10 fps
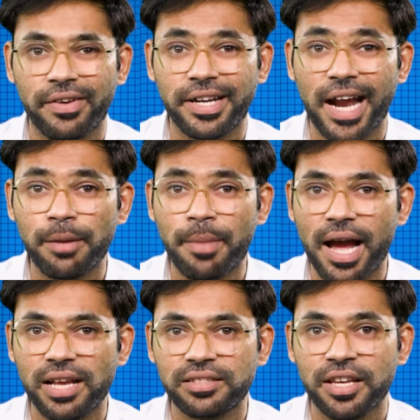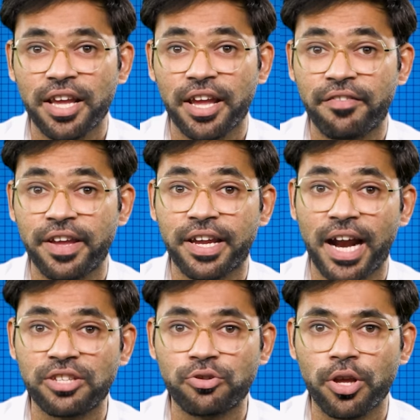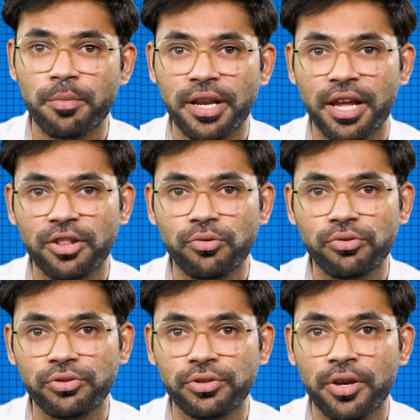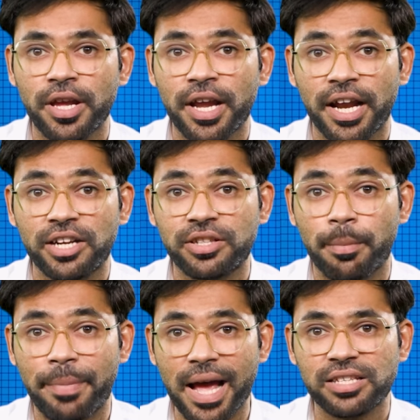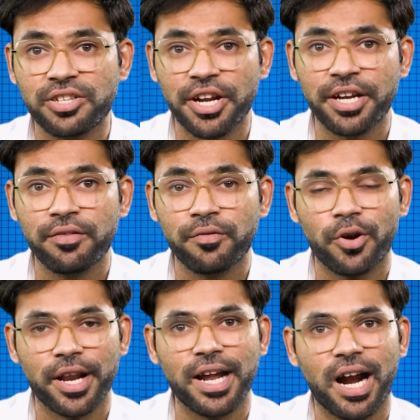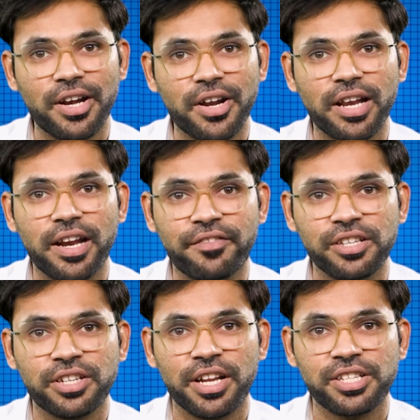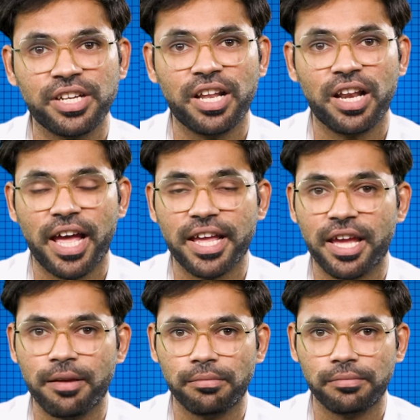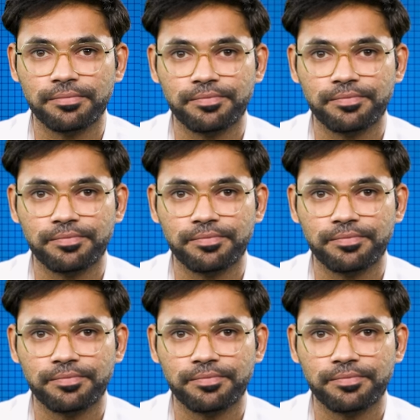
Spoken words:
With that bias, if he gets to demean Hindus, it's the best treat for an ultra-leftist creature like him.